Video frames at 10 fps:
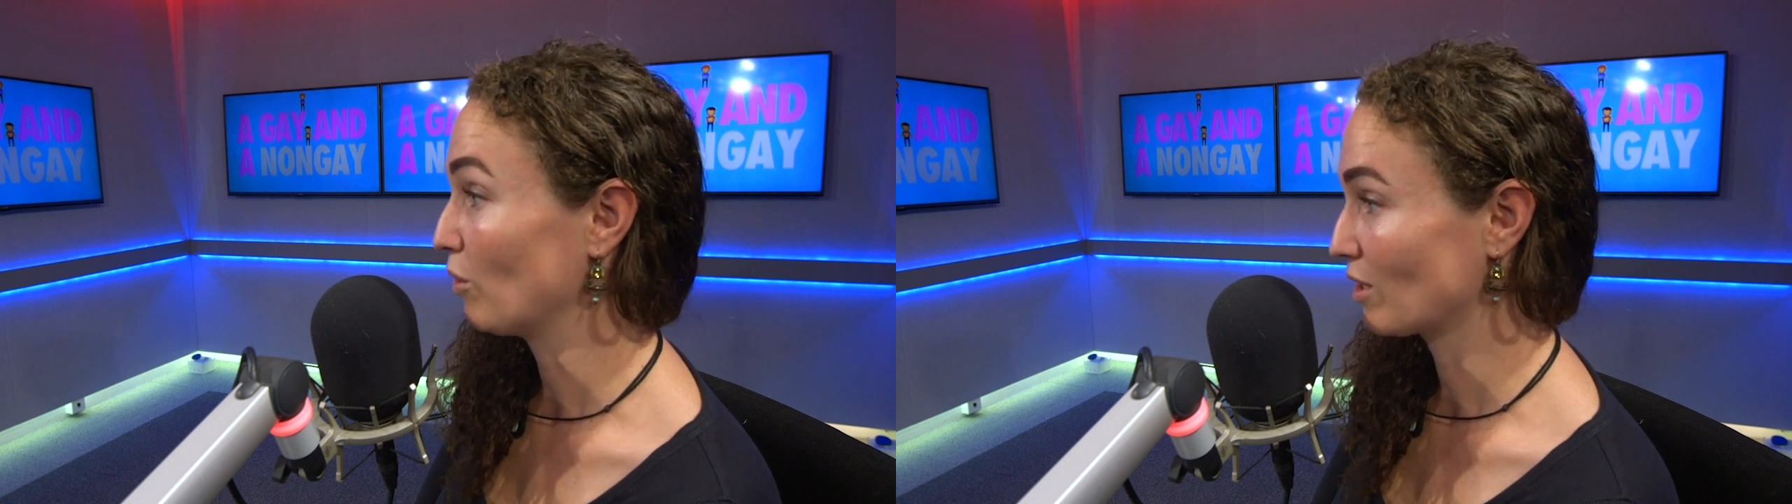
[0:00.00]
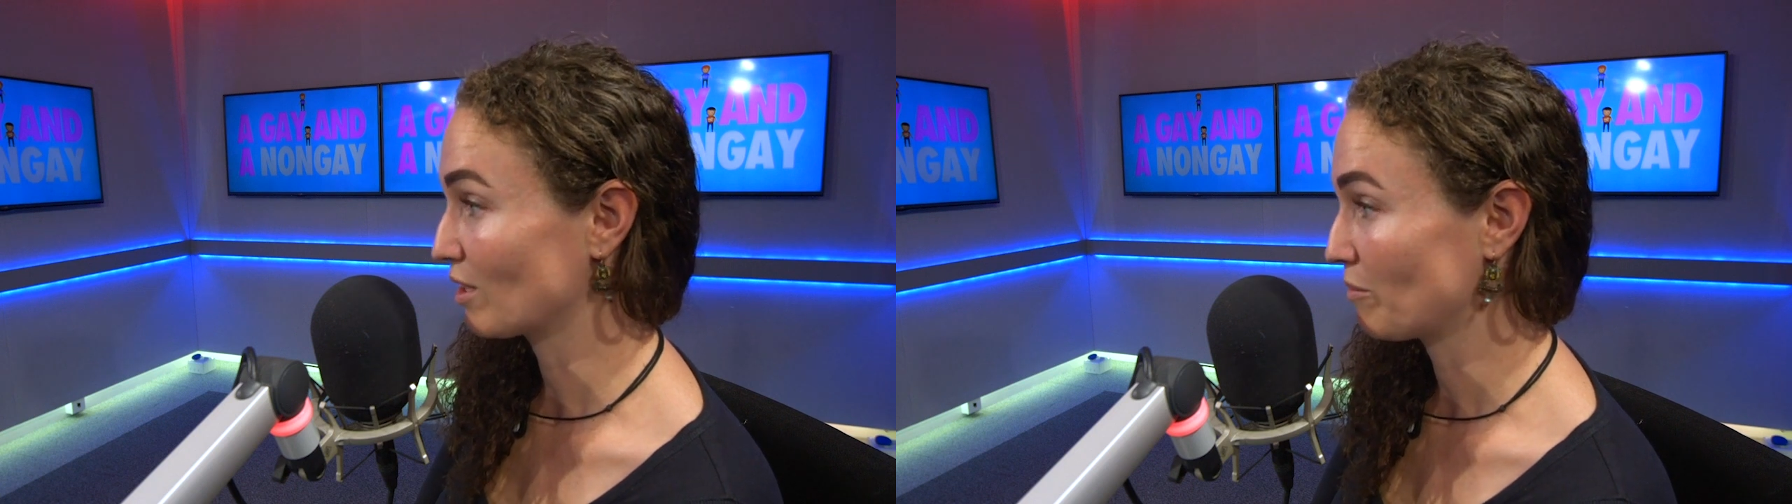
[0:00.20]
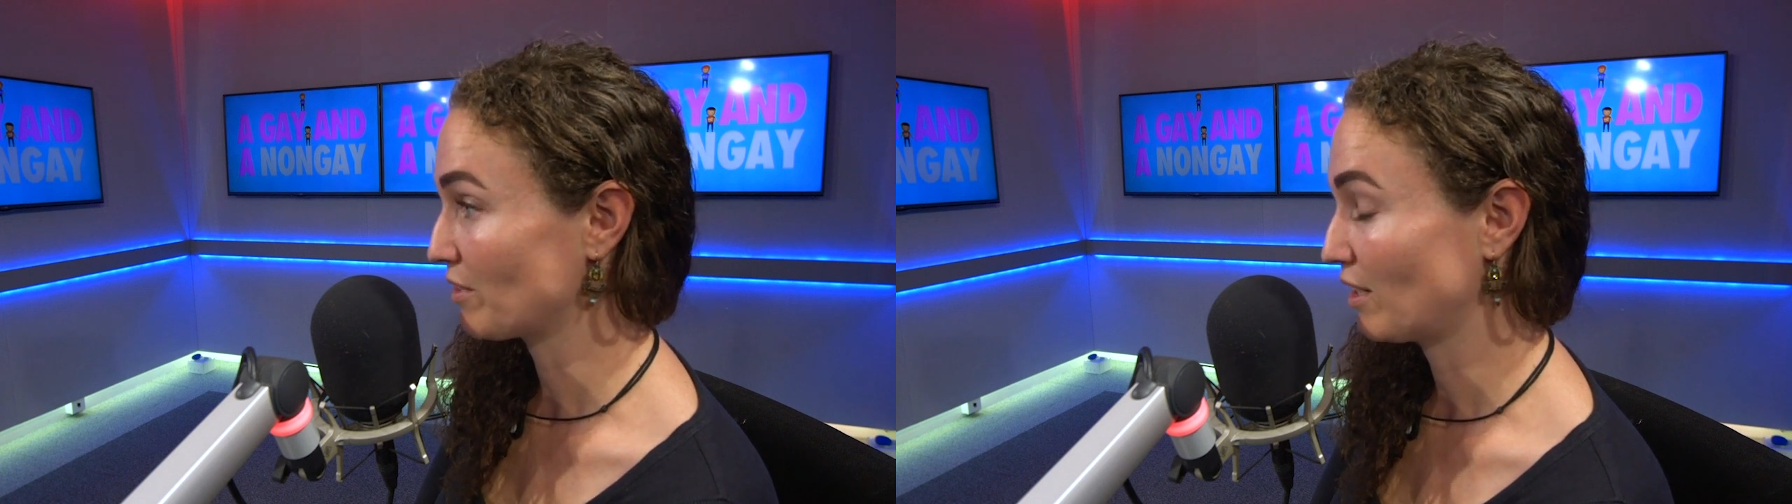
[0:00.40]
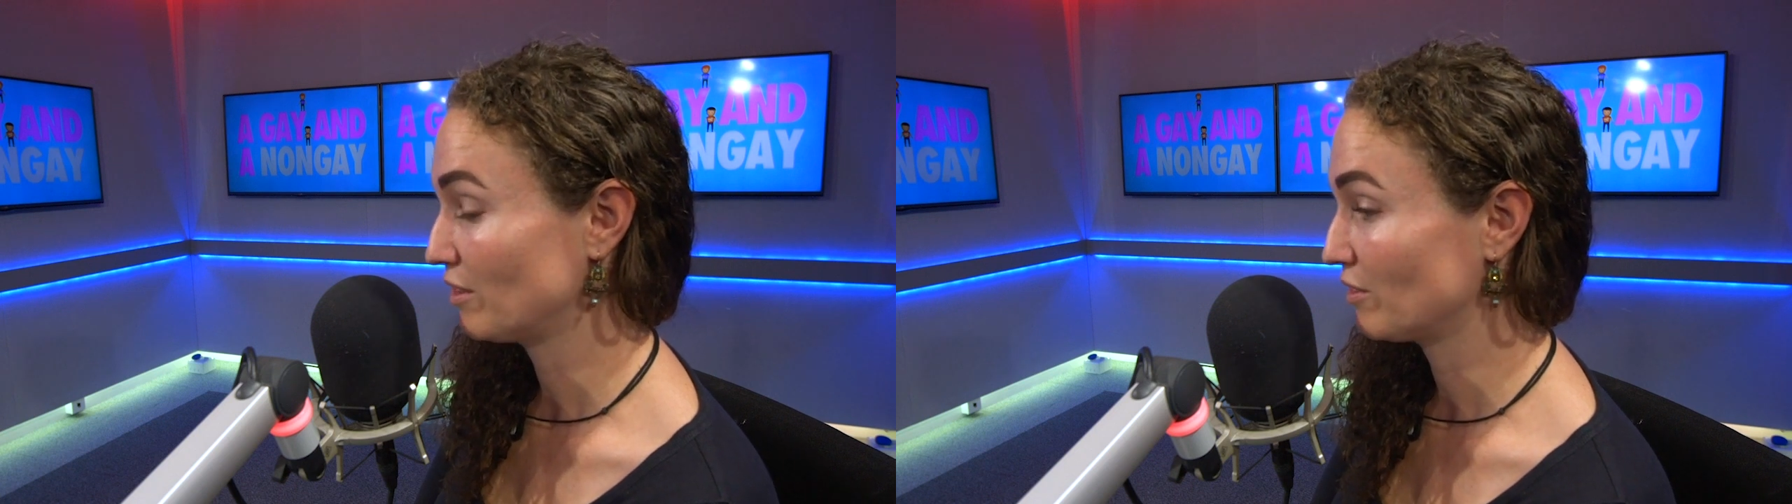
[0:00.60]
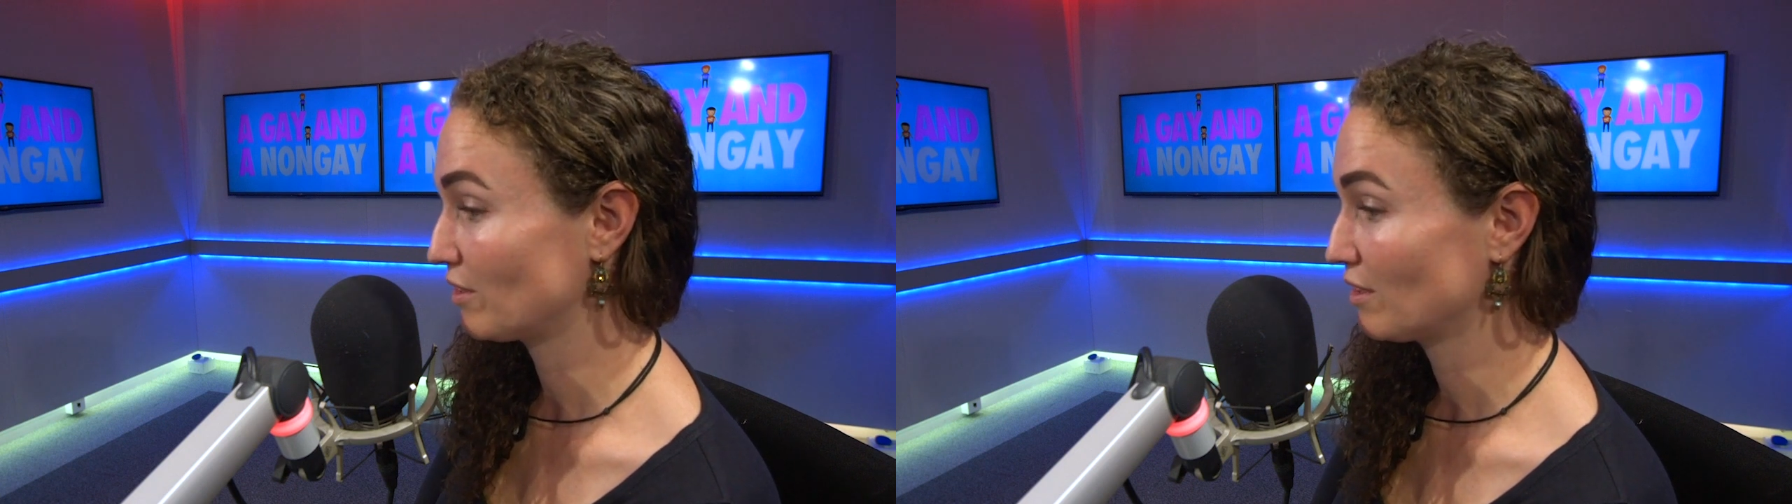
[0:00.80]
hurt
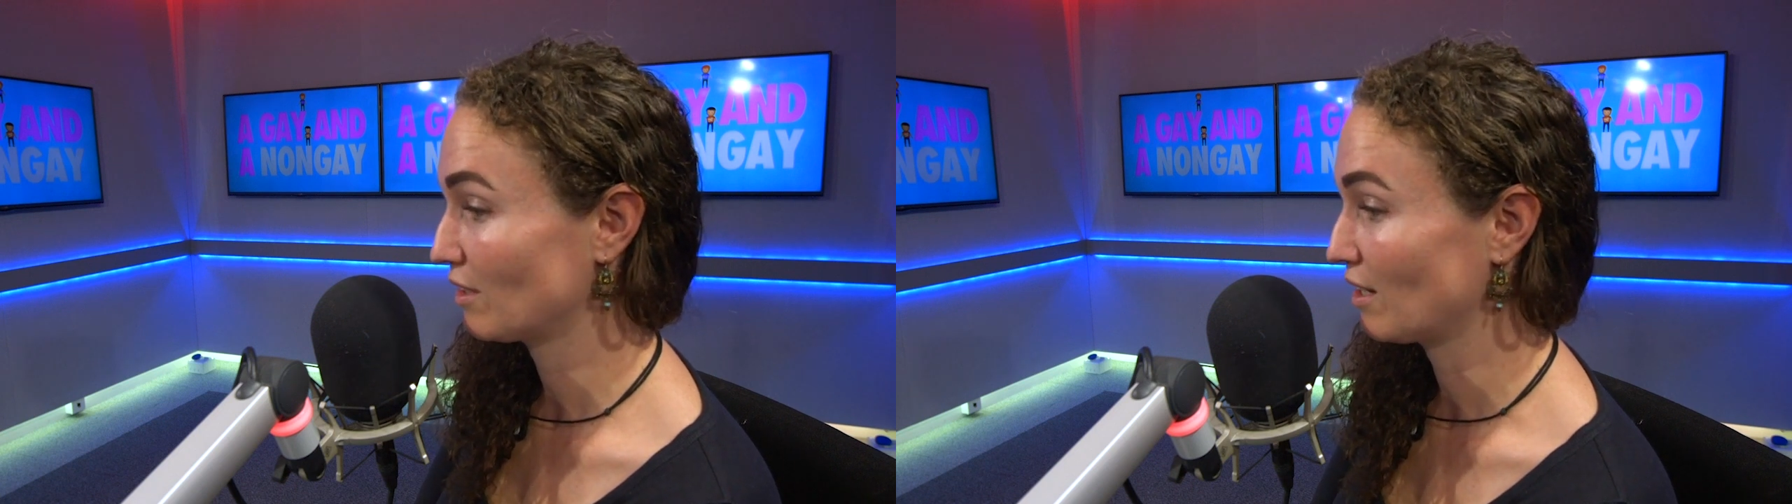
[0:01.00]
themselves